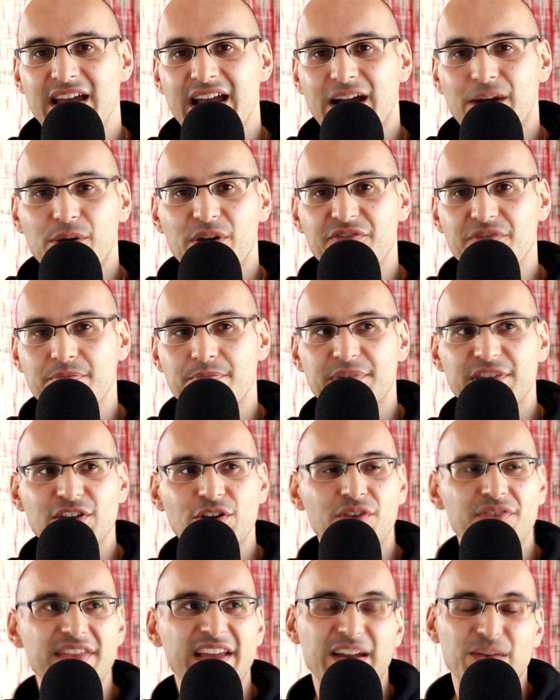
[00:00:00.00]
However,
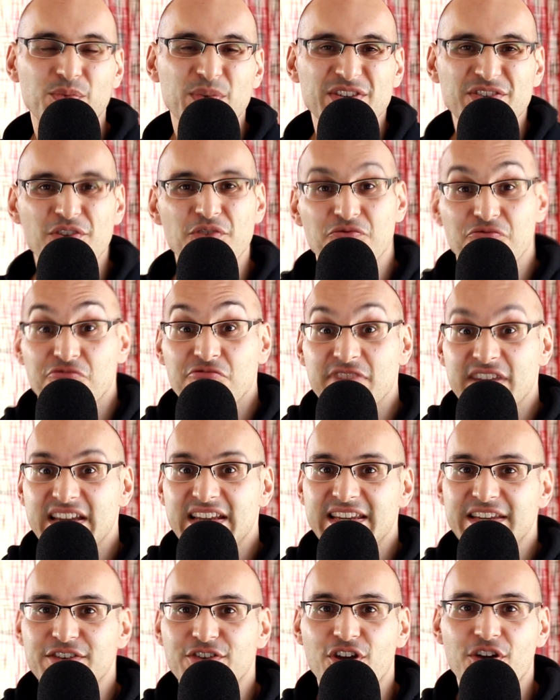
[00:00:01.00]
beyond that, we don't
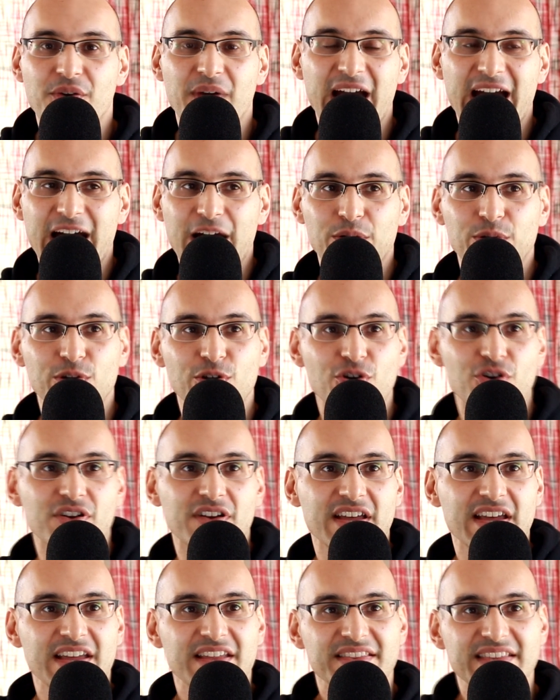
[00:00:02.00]
really know how
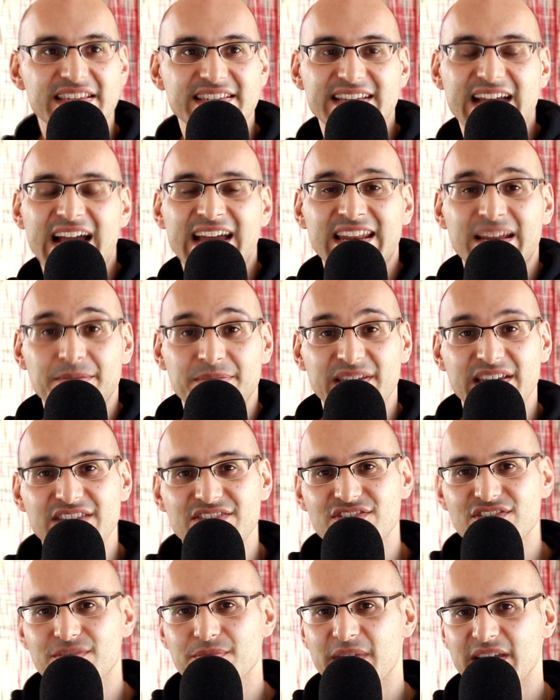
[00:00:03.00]
long these
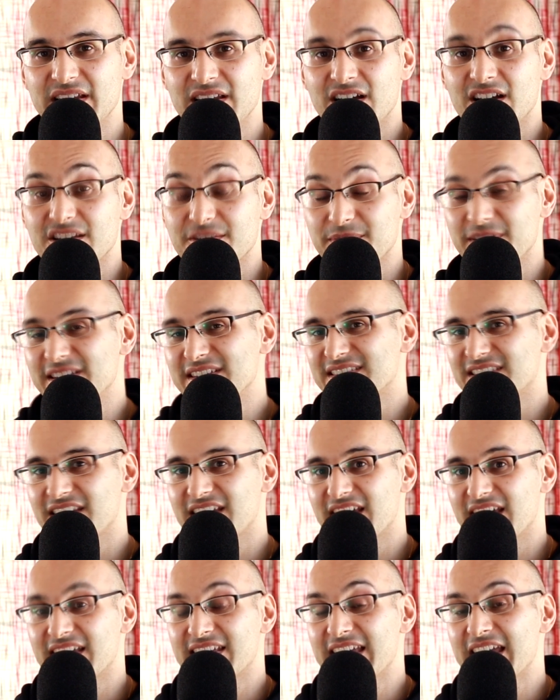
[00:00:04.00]
adaptations may last, but it's,
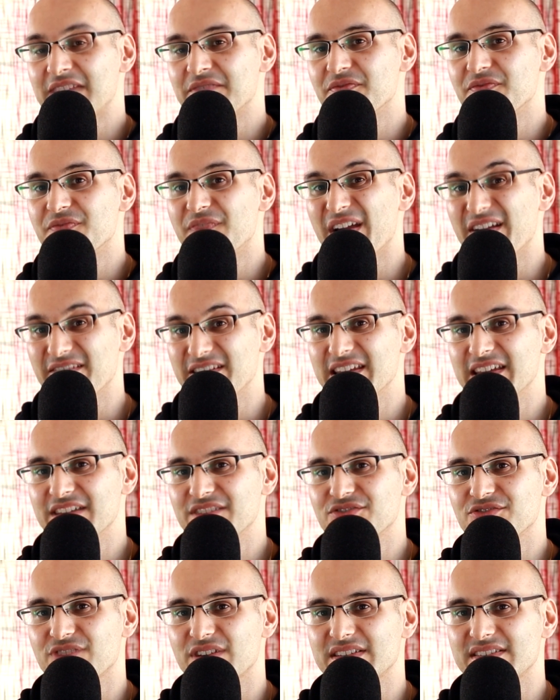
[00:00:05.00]
again, very
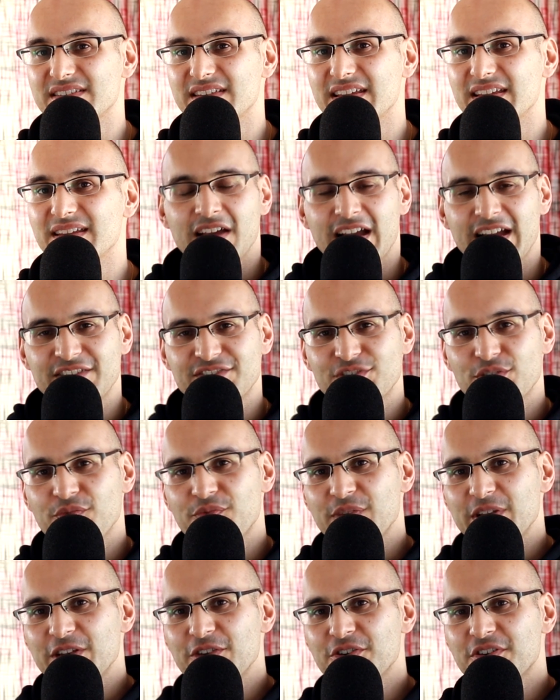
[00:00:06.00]
interesting. And so
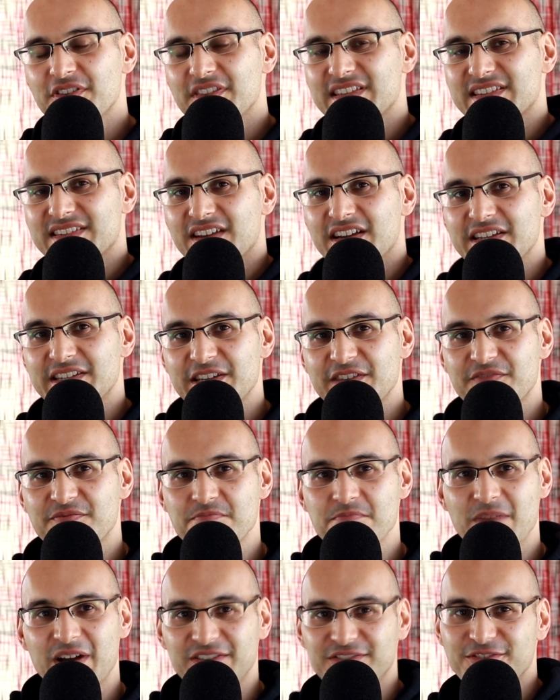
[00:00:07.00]
if we look at this idea of
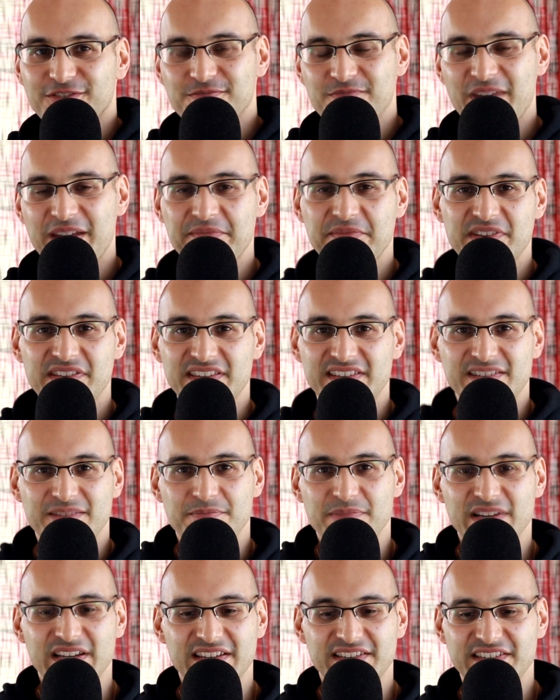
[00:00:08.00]
muscle memory and this
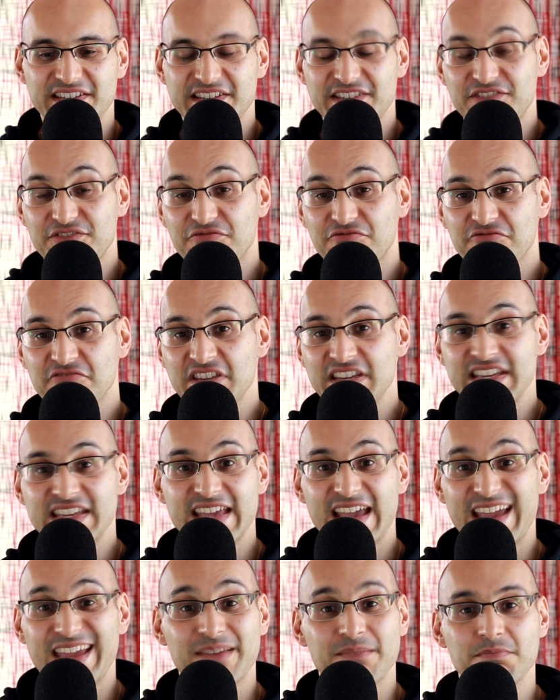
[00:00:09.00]
ability to
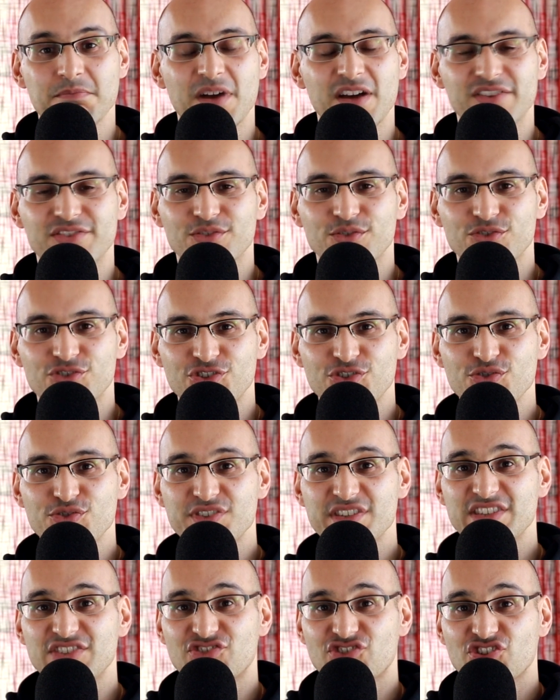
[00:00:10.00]
regain muscle due
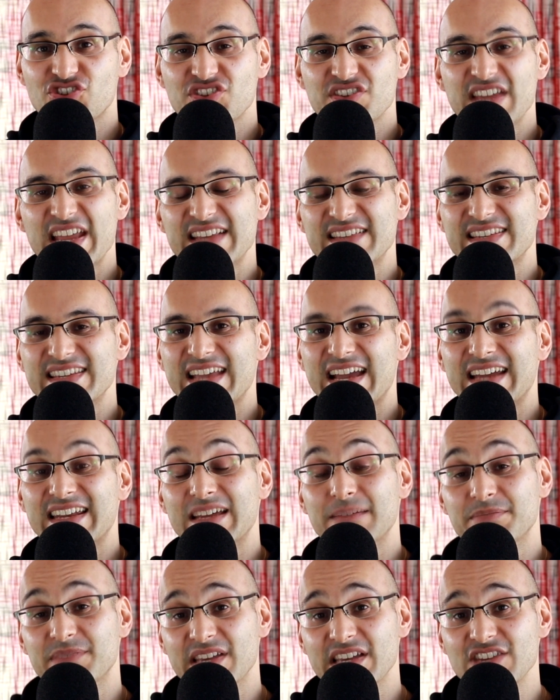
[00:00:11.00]
to these genetic
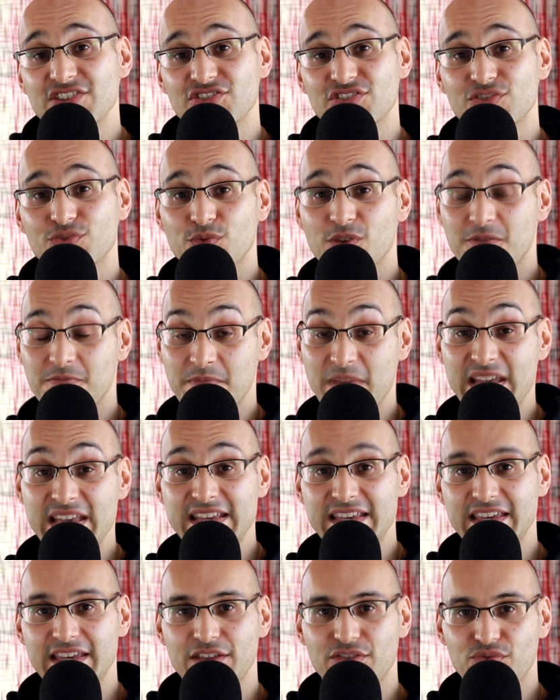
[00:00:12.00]
adaptations we are
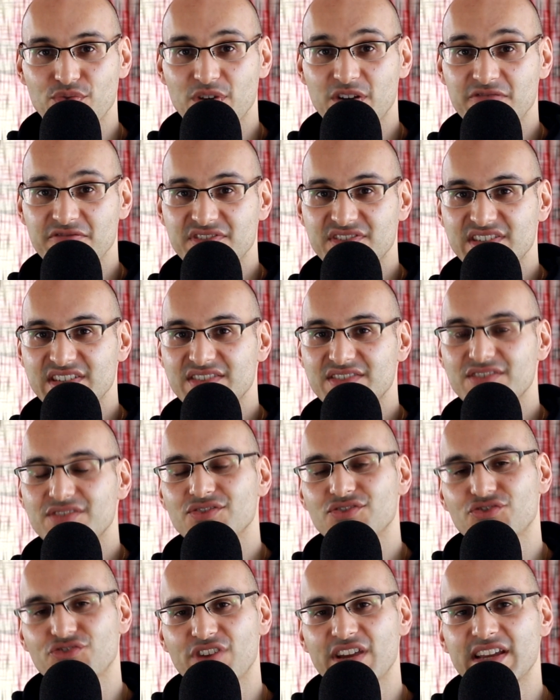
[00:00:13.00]
making through our
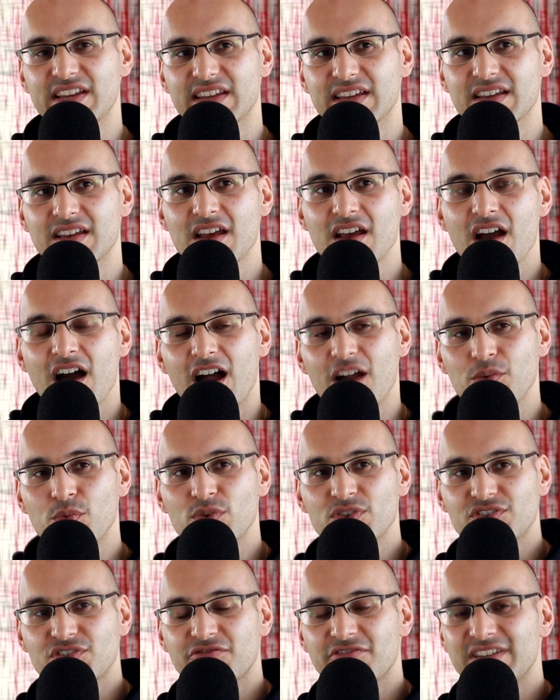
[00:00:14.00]
resistance training, I
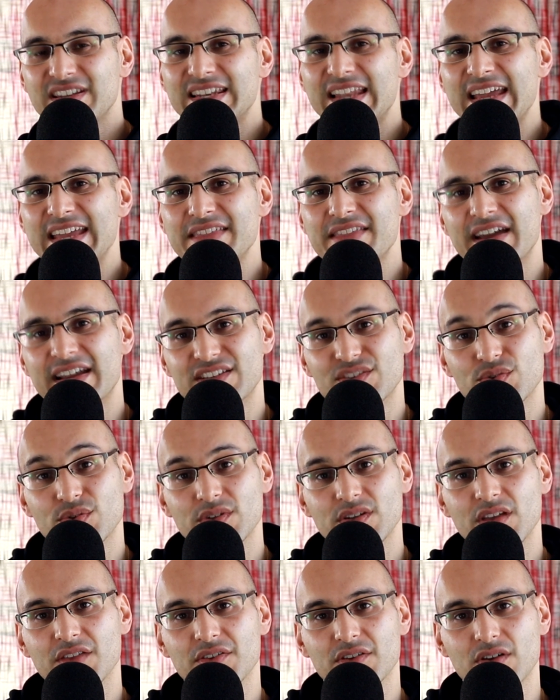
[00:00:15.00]
want to relate that to
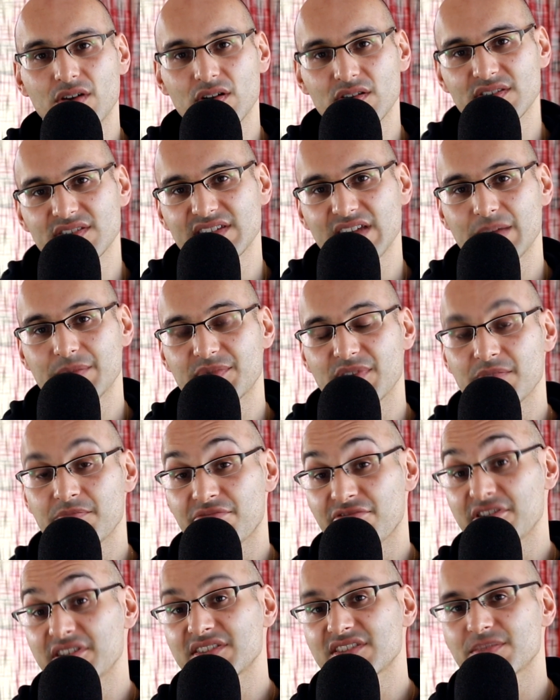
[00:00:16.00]
another concept and
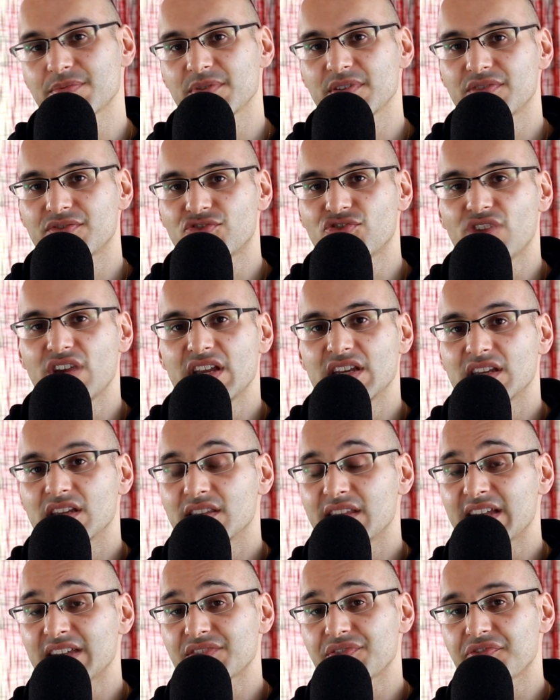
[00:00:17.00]
principle of training,
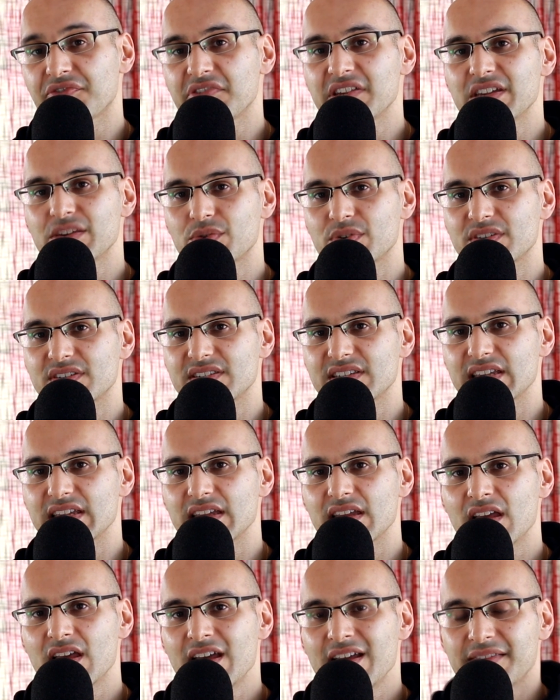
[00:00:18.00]
and that's frequency.